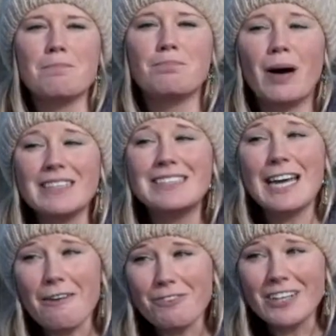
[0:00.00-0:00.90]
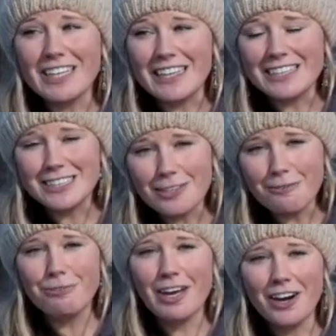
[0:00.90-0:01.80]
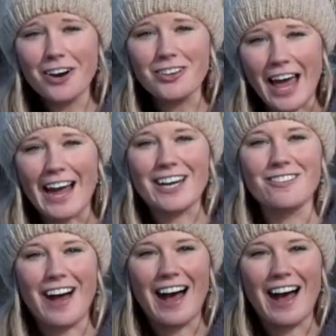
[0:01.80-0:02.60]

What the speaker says: but definitely this severe lack of